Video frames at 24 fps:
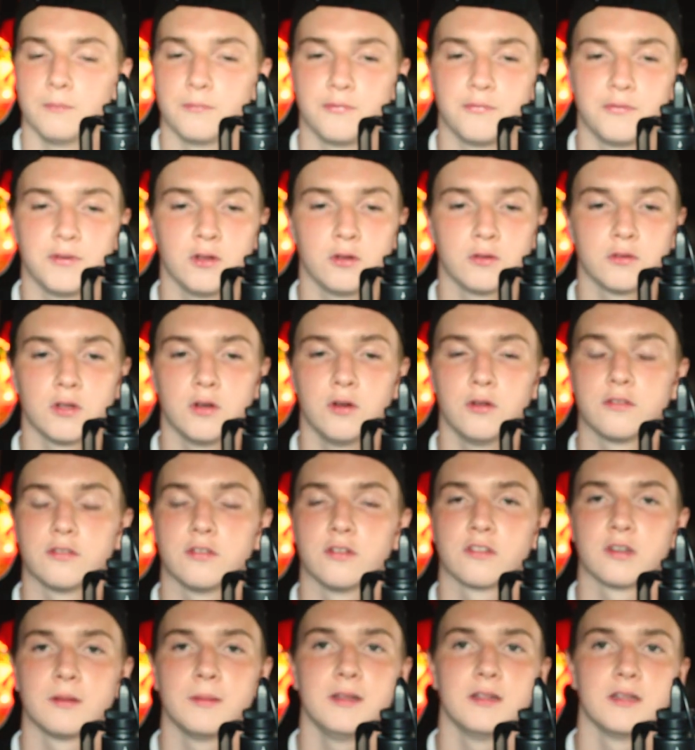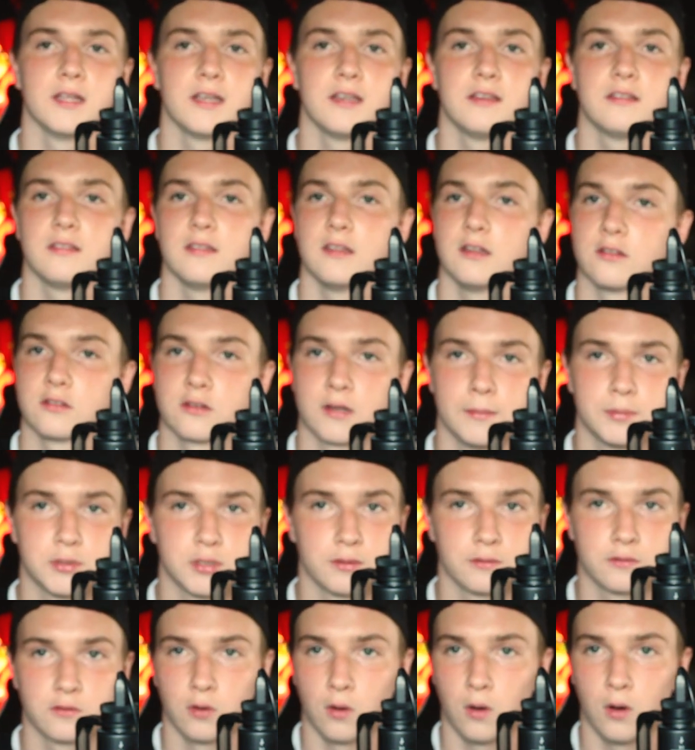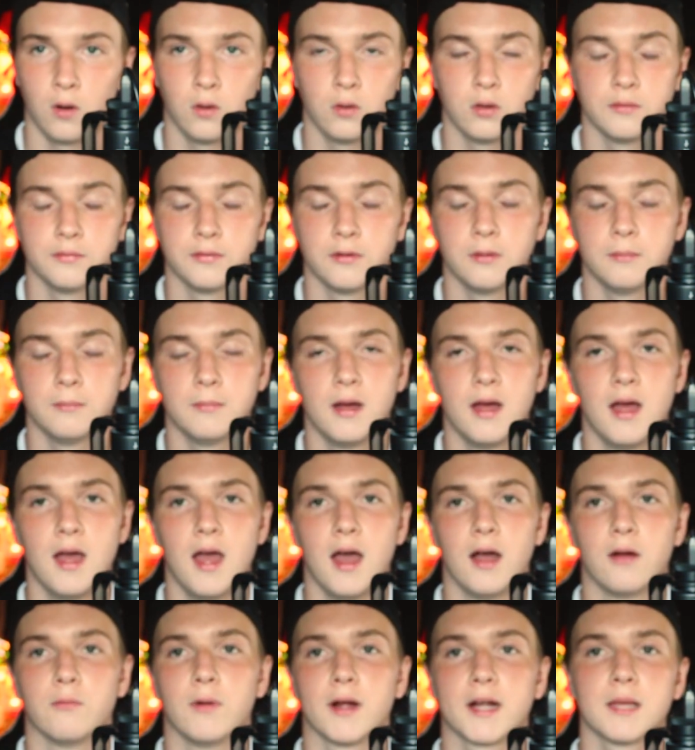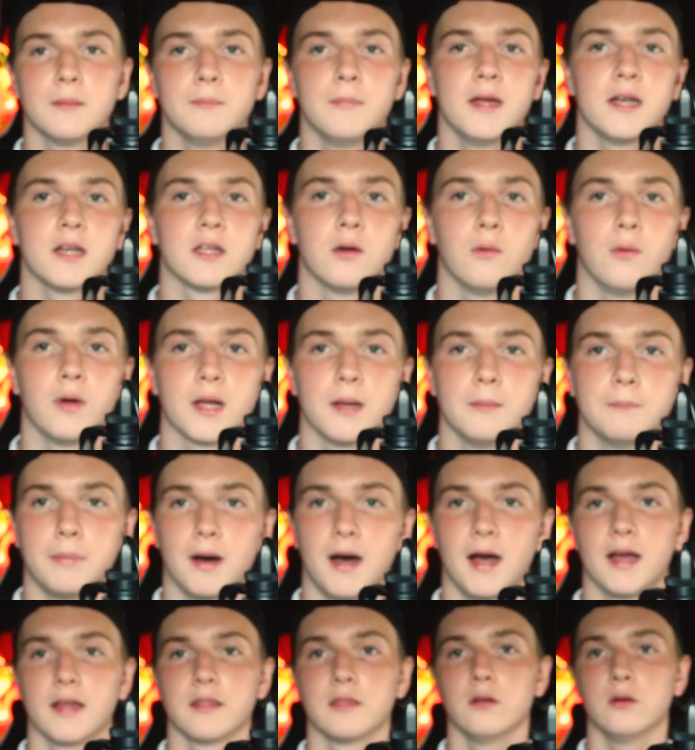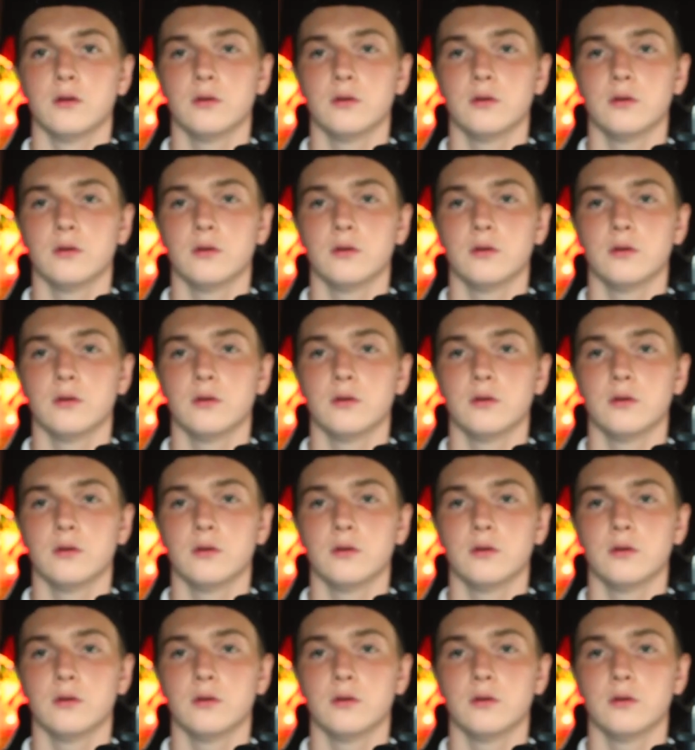field notes, there's going to be links in the description to all of them. Recommend going and buying